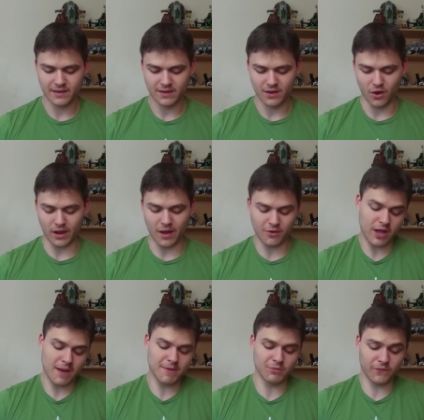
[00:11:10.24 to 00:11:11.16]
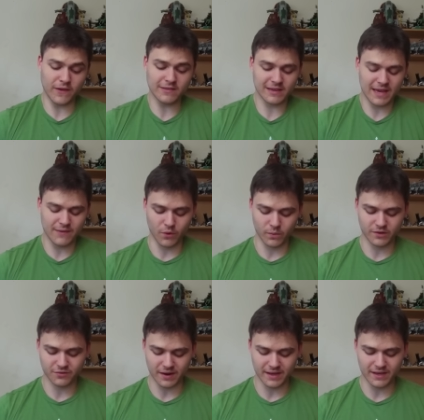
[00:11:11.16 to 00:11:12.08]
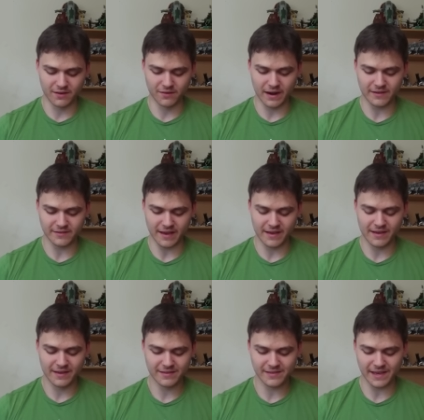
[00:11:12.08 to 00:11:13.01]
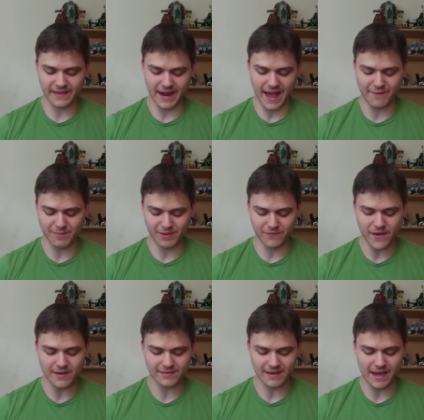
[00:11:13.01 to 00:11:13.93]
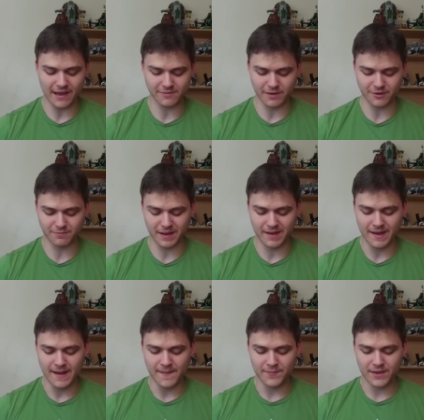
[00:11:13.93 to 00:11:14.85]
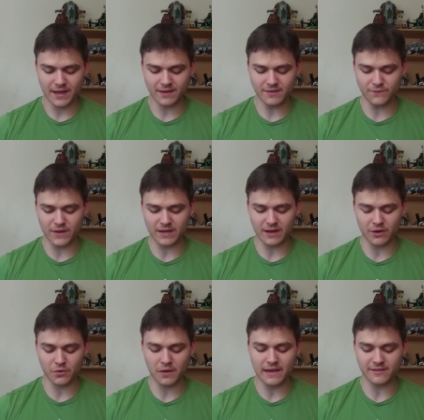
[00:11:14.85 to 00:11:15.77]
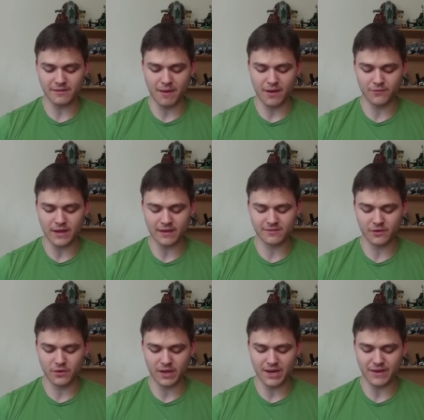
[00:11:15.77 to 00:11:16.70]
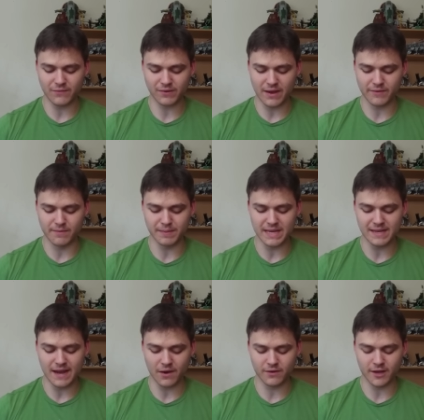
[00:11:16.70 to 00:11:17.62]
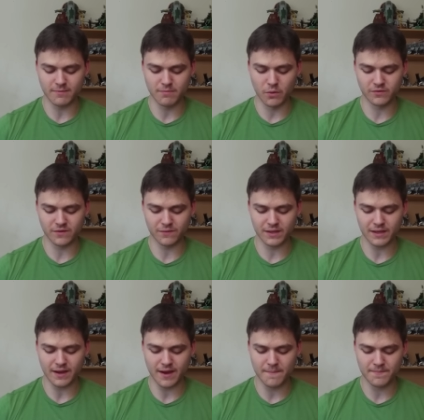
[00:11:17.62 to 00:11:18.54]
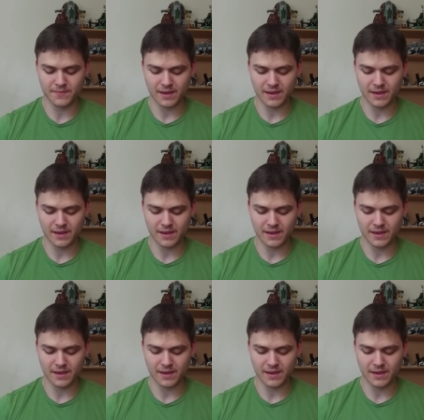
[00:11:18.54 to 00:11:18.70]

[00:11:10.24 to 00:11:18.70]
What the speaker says: Okay, I mean, we're facing Evo Witch right here, right, as I say that I haven't been facing it as much, but yeah, it doesn't fit in a crazy amount of decks, though. You kind of have to have a beatdown deck most of the time.